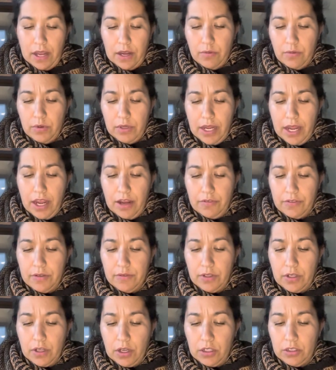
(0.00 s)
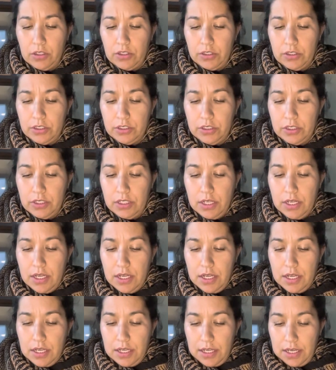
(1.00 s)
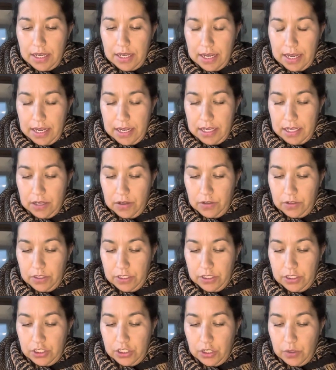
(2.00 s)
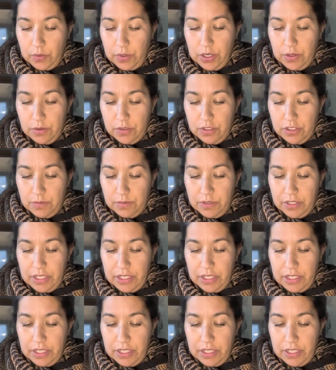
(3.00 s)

I will have the colors on the show notes but